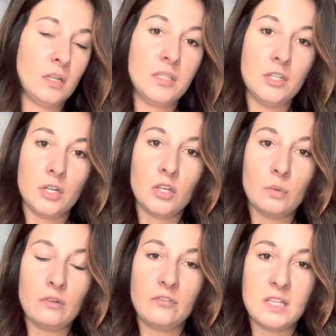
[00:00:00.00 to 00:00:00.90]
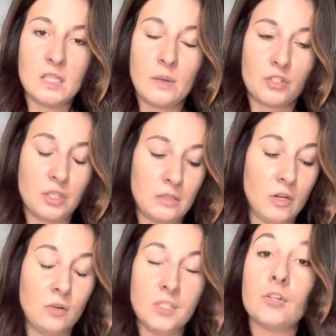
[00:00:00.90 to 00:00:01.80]
during your roof inspection
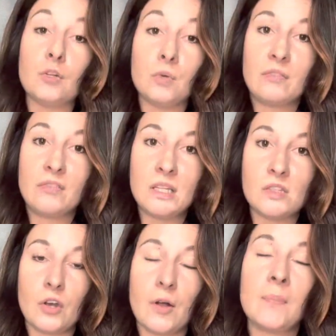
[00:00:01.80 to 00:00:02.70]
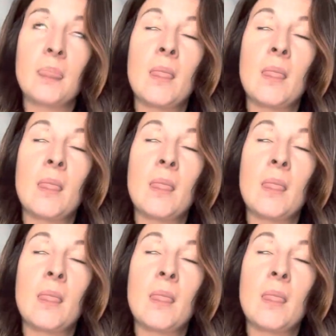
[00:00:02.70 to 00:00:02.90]
or during your roof install.